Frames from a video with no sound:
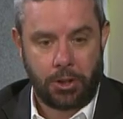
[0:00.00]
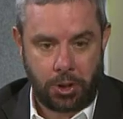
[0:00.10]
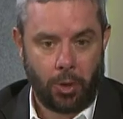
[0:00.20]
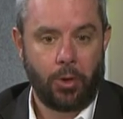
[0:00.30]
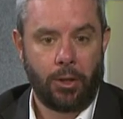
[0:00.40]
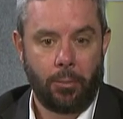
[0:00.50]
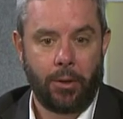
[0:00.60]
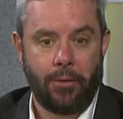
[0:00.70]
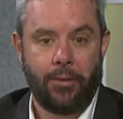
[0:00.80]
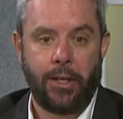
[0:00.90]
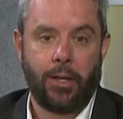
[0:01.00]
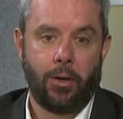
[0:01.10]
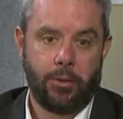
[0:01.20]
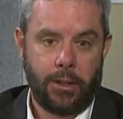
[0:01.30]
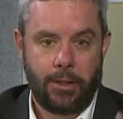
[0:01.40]
To show a little bit of the
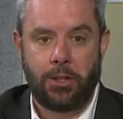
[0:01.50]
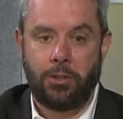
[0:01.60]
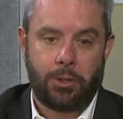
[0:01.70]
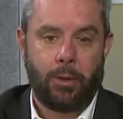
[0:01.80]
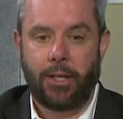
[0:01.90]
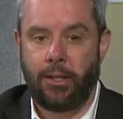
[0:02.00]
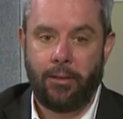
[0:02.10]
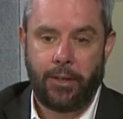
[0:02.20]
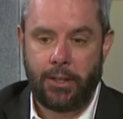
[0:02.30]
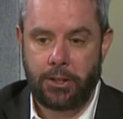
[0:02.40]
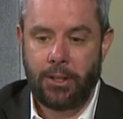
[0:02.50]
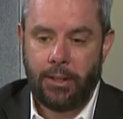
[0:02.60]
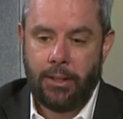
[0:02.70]
video and then to do some activities,